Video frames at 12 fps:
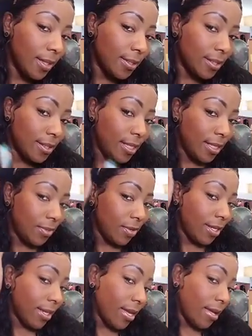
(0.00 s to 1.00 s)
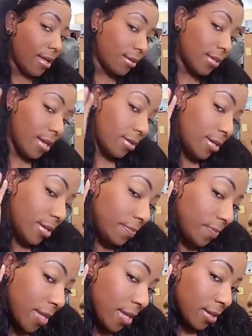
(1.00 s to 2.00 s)
Just tell them, girl, I got all dolled
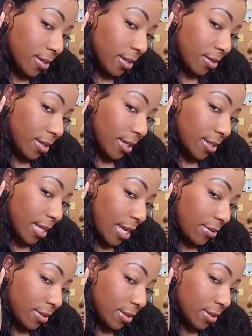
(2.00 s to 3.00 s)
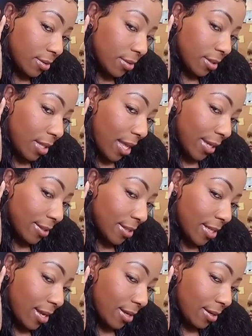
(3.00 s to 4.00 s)
up. So that's how it looks on the light
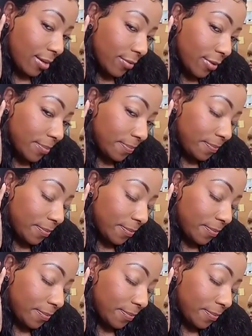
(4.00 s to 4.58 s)
side of it.